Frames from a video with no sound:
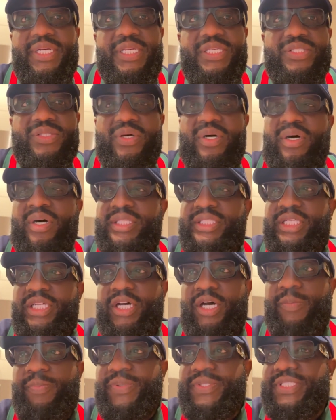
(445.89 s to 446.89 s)
So all of
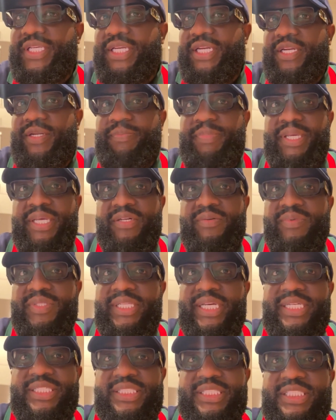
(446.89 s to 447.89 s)
y'all pretending to be in a
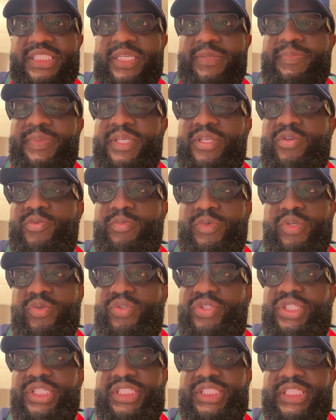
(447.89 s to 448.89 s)
relationship and you
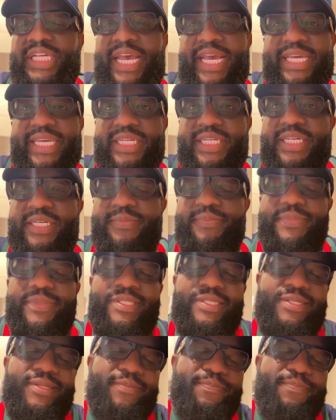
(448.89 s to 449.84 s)
you just shacking up,